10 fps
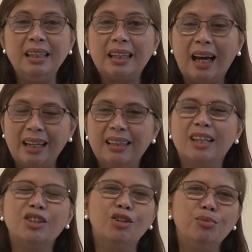in
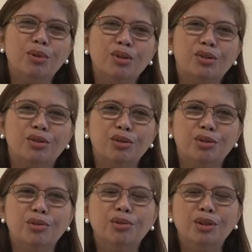Caritas Don Bosco
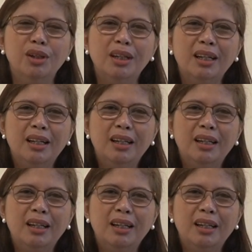School.